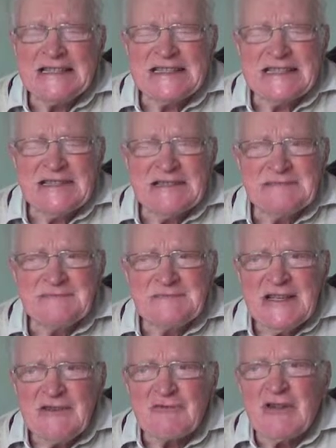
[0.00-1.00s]
the
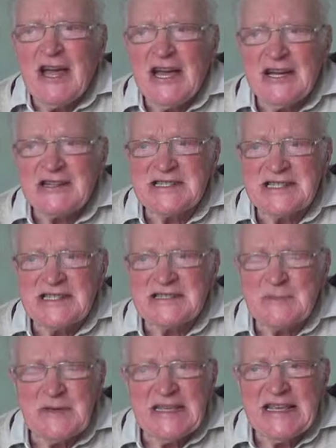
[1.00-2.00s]
rehearsals
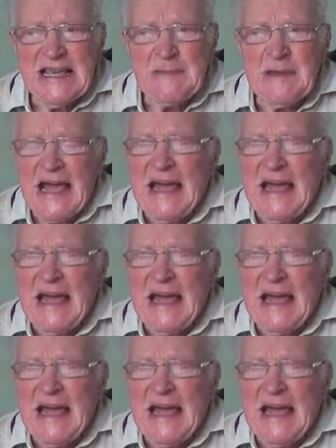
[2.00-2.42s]
it became